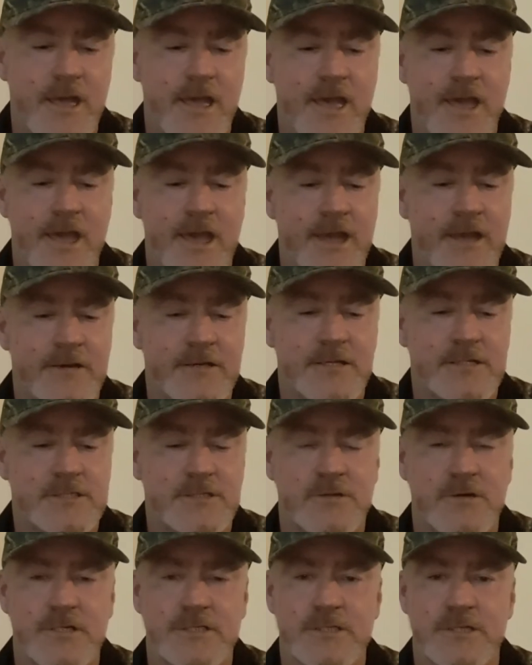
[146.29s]
and it's
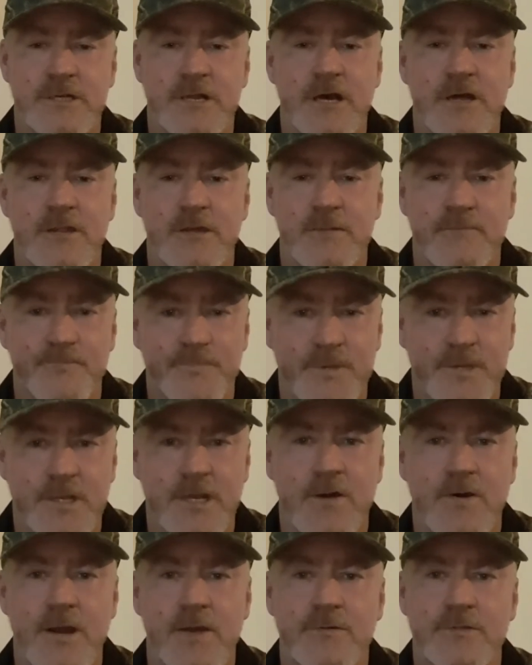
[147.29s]
nice to know that
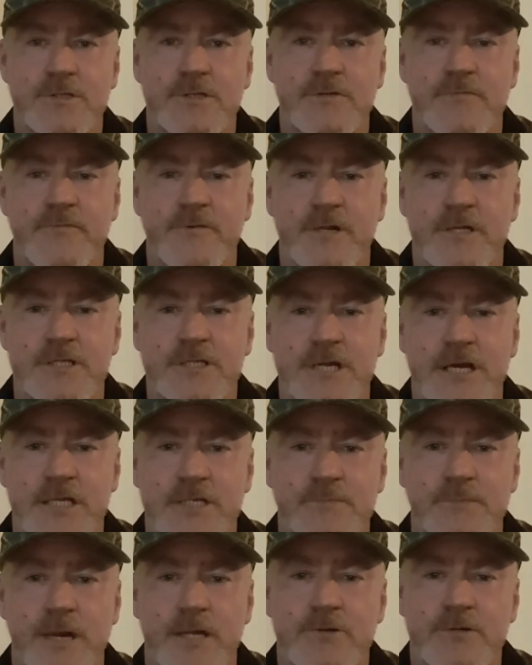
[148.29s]
go out with 2 fully
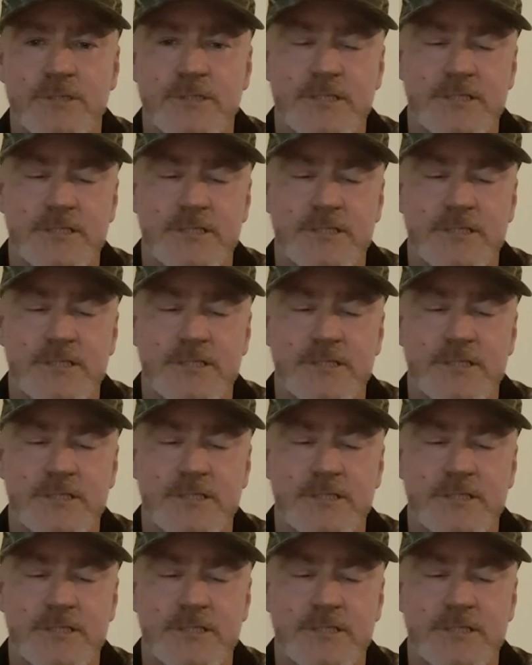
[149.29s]
charged batteries.